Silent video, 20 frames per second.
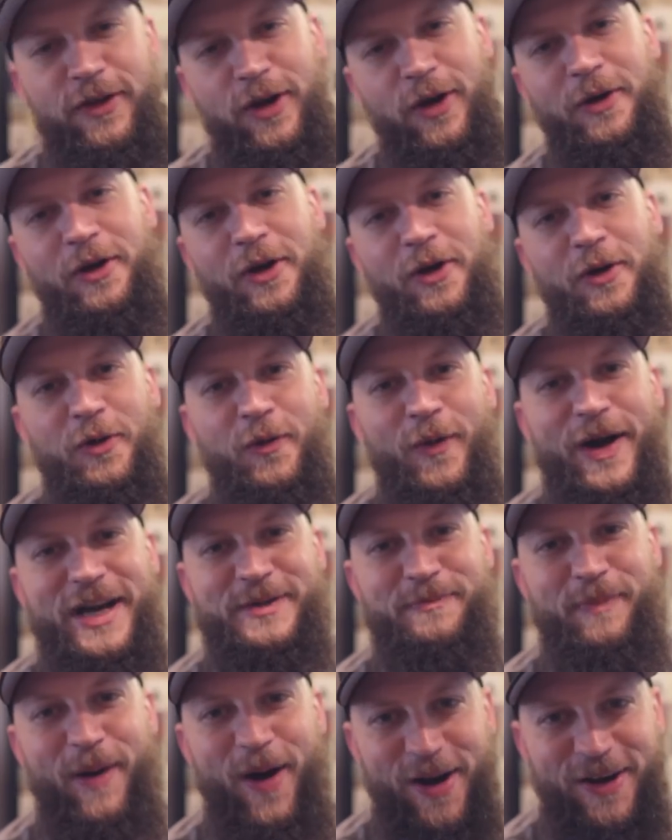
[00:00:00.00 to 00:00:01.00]
you don't know who
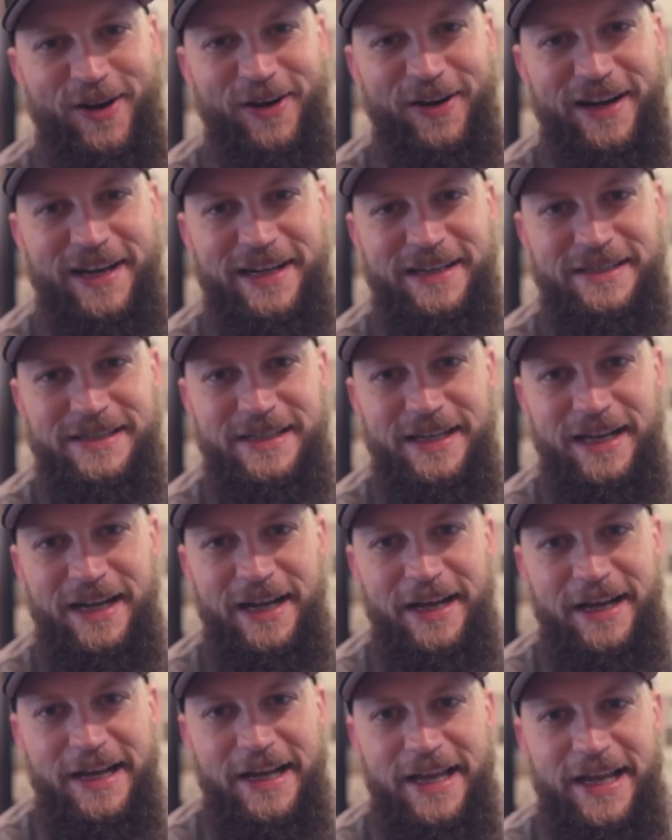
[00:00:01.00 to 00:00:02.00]
Wes Barker is,
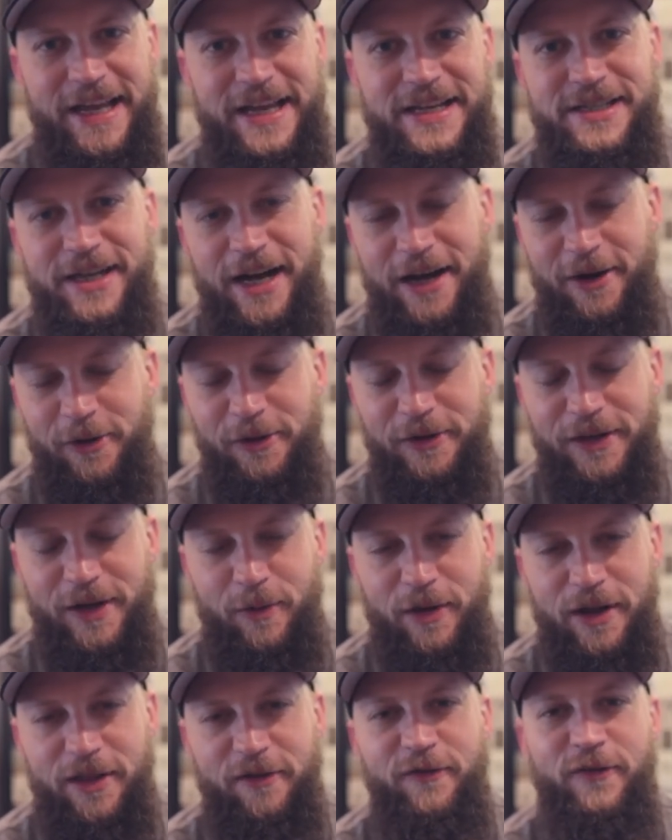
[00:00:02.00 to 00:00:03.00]
he's not only
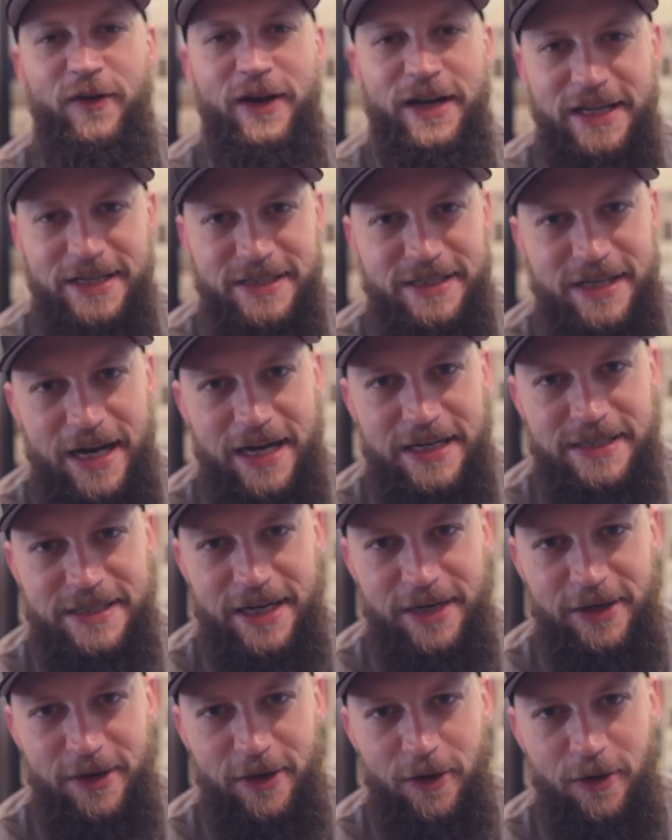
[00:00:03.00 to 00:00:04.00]
one of the funniest guys
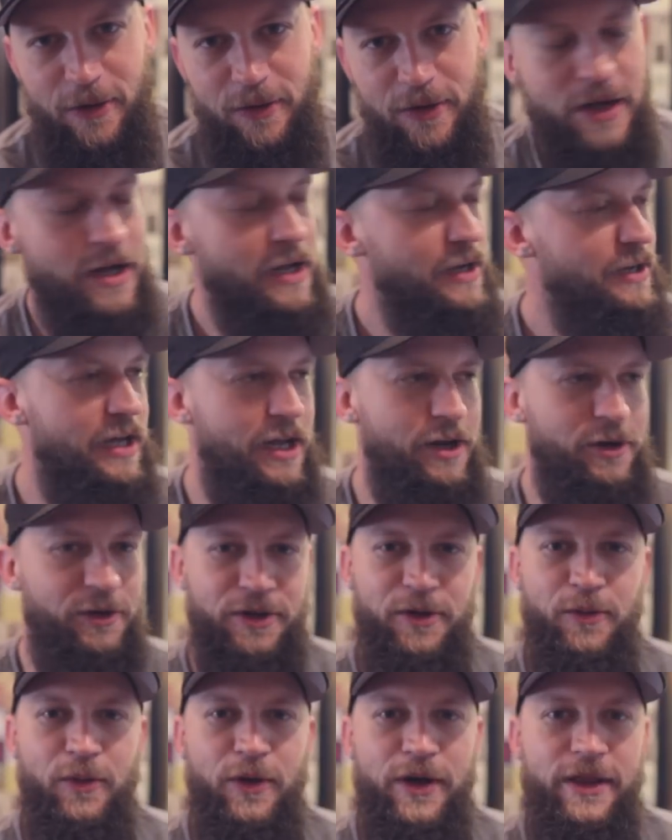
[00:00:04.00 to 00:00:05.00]
I know, not
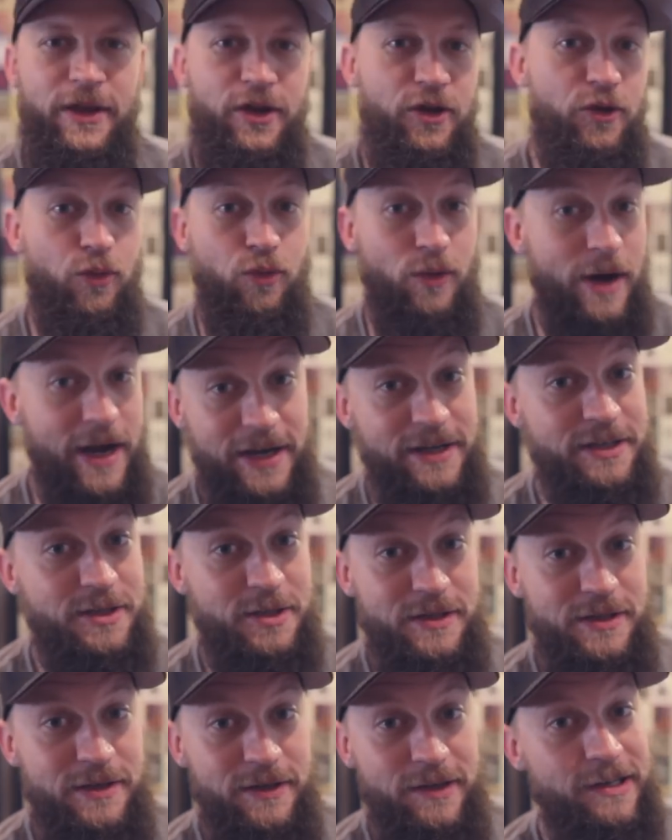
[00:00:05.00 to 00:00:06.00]
only one of the
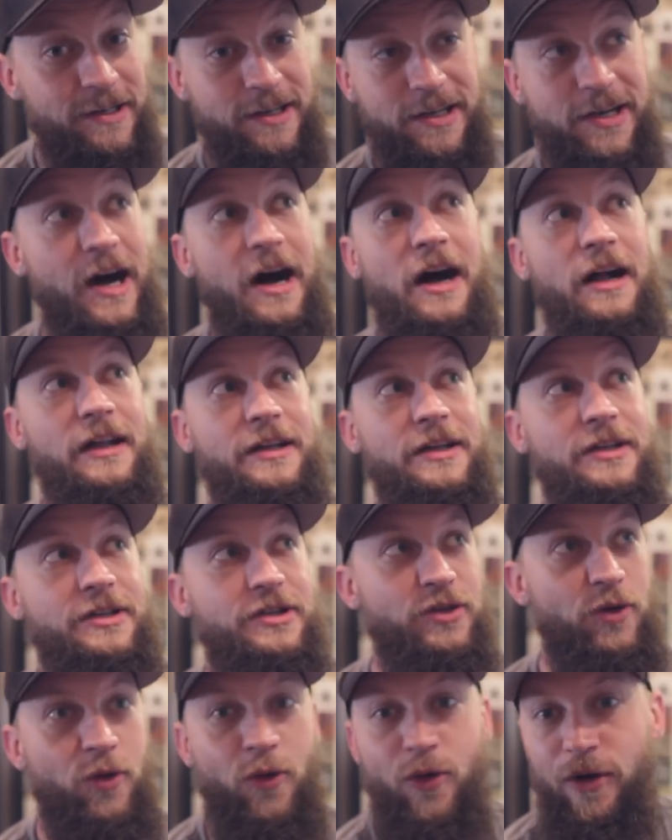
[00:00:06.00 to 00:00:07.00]
greatest
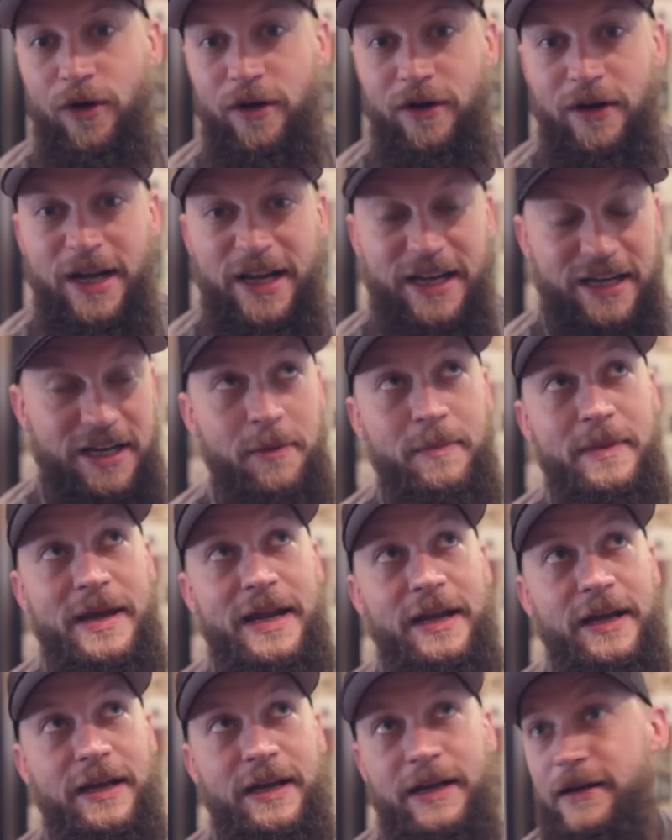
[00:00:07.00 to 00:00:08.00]
college or
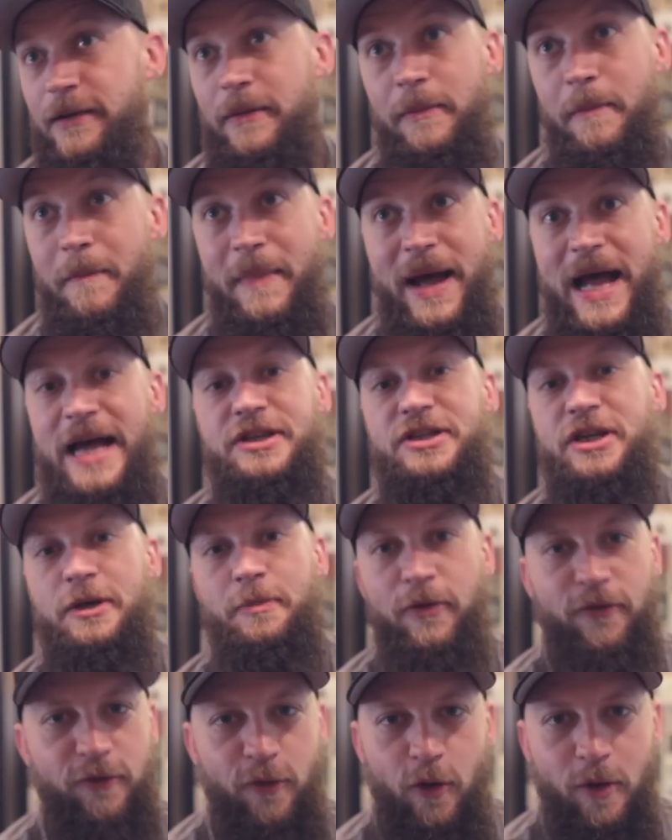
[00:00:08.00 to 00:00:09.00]
comedic
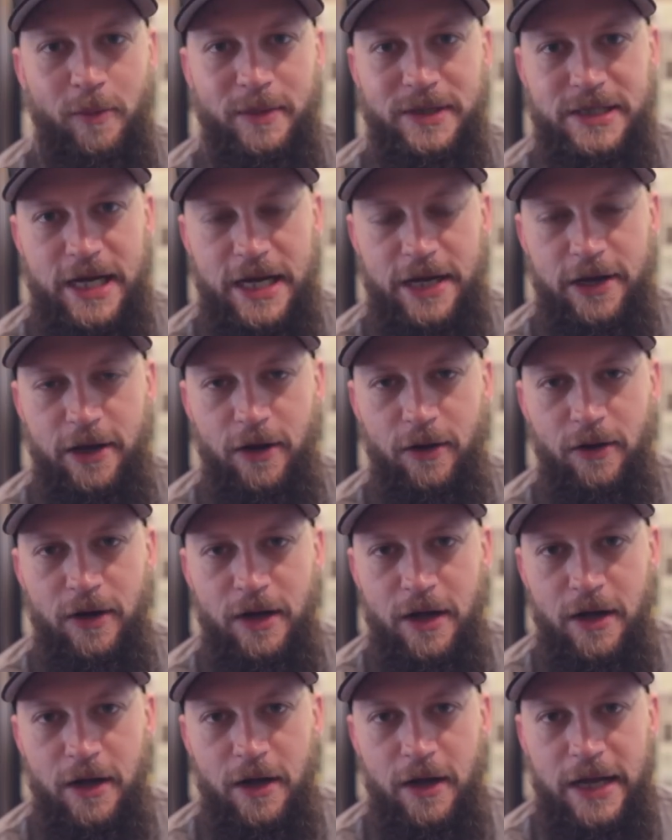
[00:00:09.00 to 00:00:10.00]
magic performers I know,
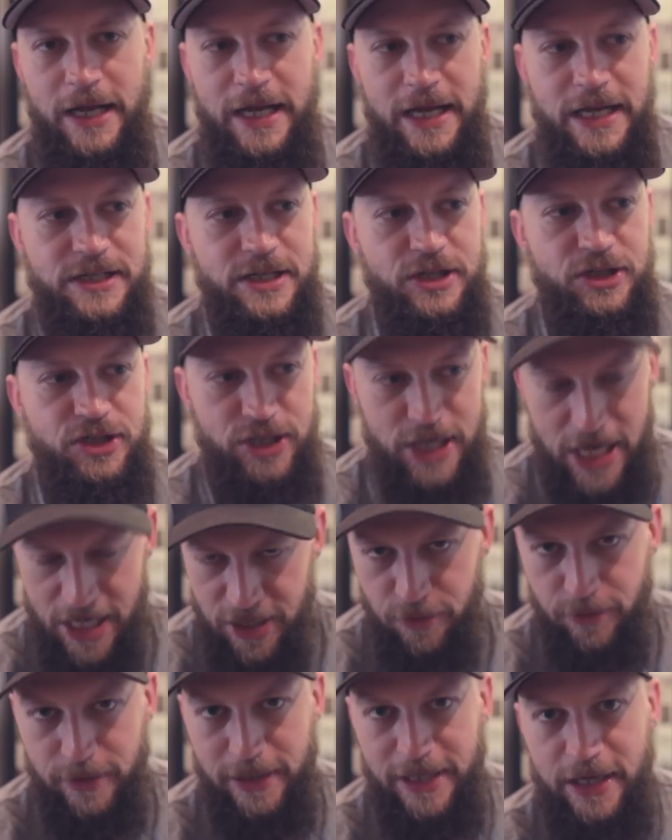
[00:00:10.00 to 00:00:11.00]
he's a
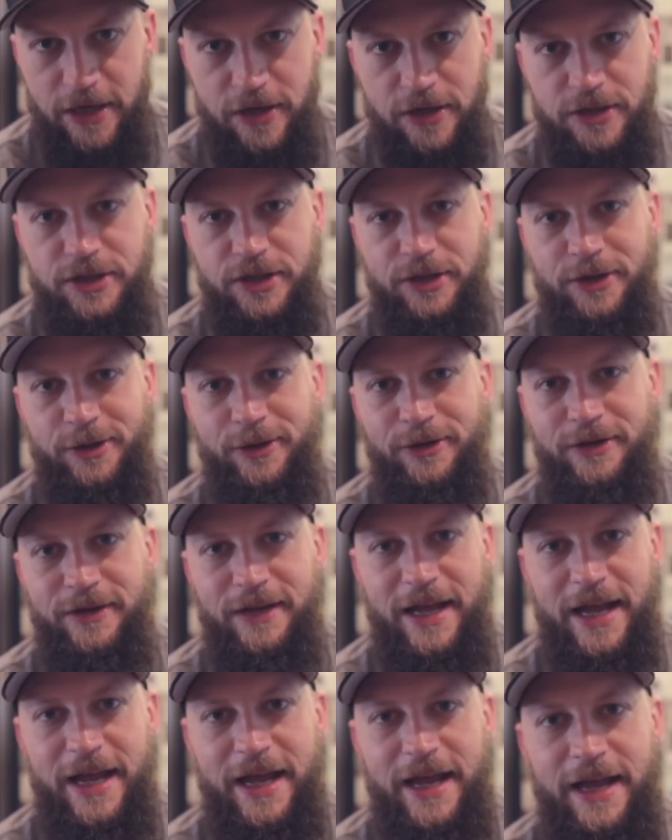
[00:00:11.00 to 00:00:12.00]
genuinely good dude,
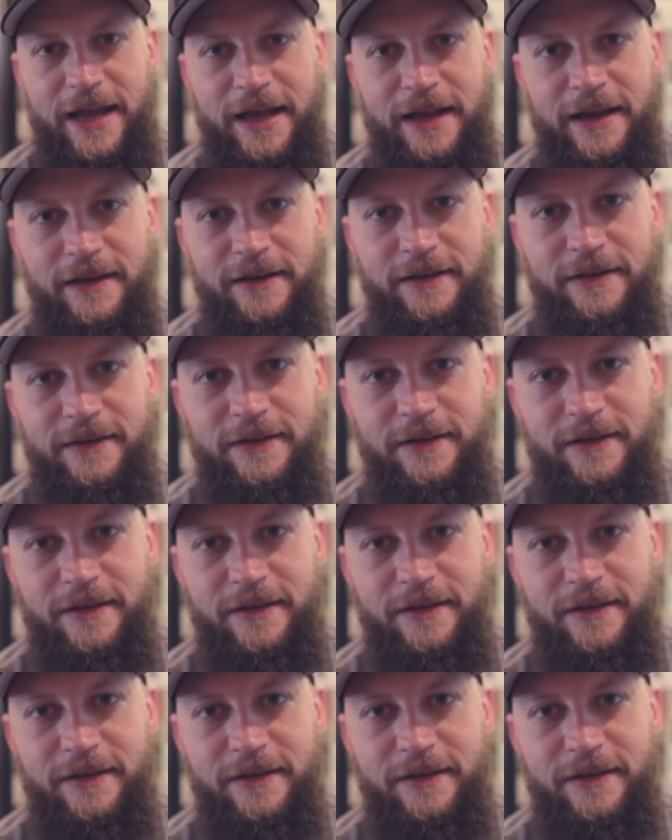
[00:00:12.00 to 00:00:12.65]
and